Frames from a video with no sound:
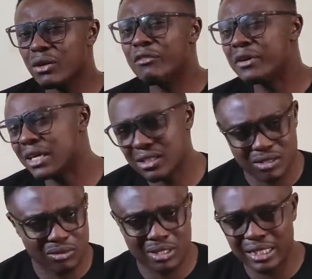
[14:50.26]
don't
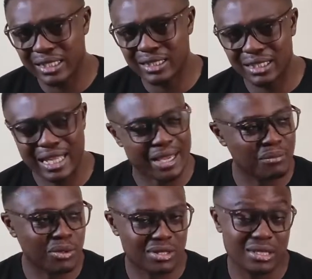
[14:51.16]
forget to click the
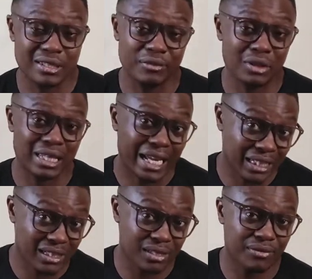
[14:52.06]
like button if you
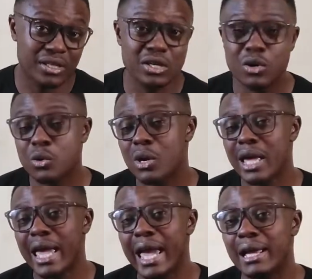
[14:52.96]
like this
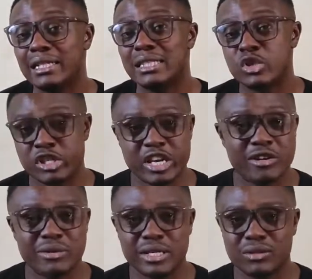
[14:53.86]
video and
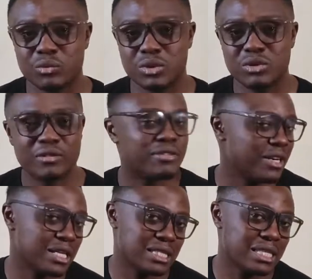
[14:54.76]
share it with your
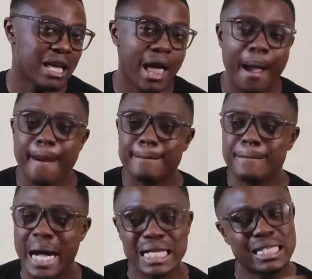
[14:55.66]
friends.
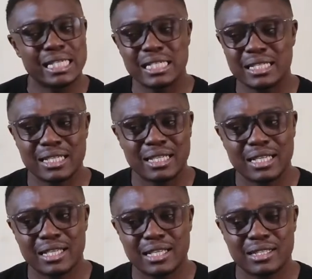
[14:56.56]
Pass it
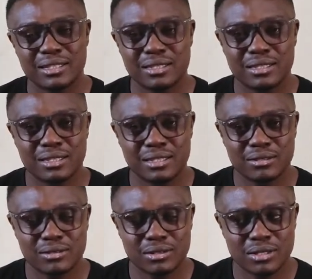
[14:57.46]

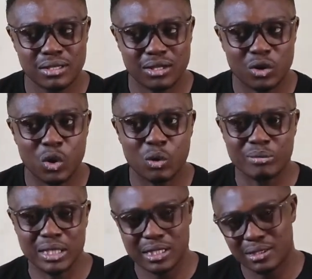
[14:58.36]
to the
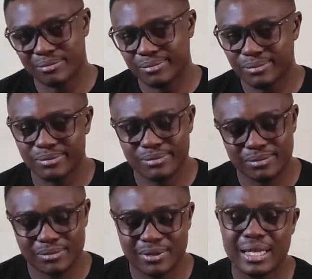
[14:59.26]
homie.
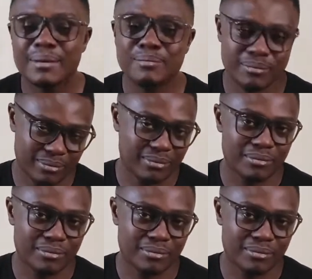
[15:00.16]
Yep.